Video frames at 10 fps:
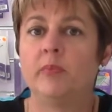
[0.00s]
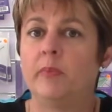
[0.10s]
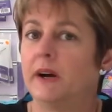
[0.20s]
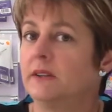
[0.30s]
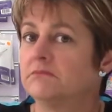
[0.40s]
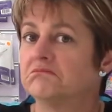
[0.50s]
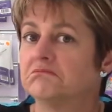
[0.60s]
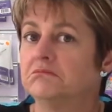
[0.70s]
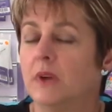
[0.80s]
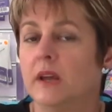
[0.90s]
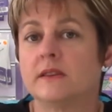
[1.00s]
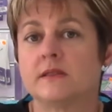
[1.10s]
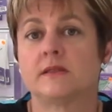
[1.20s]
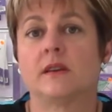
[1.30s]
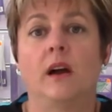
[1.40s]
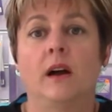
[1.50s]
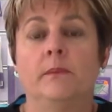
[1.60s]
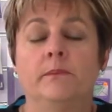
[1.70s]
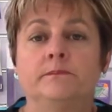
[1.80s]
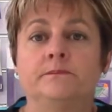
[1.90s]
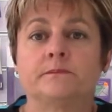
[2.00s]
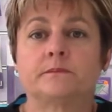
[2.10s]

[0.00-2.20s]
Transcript: But it's a